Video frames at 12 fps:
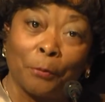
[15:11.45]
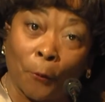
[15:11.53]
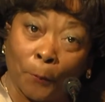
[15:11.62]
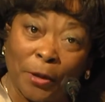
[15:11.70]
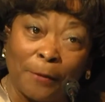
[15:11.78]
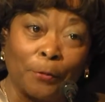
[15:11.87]

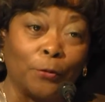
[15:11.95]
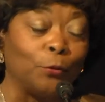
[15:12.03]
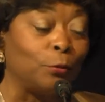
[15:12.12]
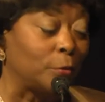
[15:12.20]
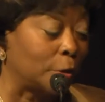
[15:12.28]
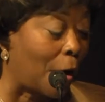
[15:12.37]
or people
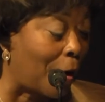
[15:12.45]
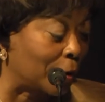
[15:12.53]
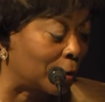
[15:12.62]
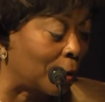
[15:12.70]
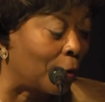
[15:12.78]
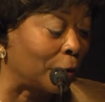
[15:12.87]
who
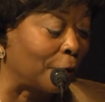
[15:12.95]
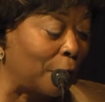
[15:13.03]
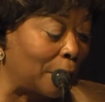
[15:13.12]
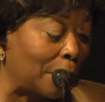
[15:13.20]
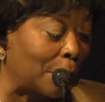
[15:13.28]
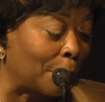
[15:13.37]
talked on the
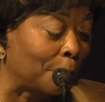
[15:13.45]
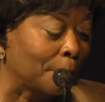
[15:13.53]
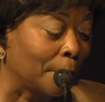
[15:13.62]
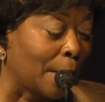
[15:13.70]
video.